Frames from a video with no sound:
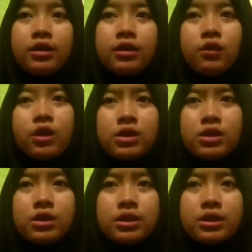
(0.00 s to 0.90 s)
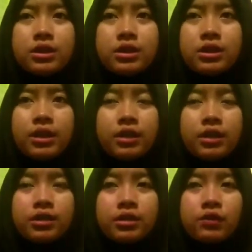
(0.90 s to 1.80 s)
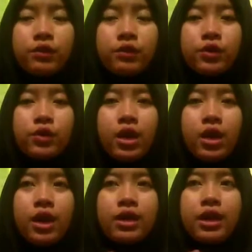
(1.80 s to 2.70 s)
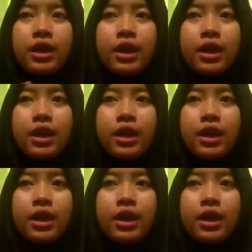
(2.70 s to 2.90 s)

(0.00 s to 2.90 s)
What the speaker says: was the greatest view I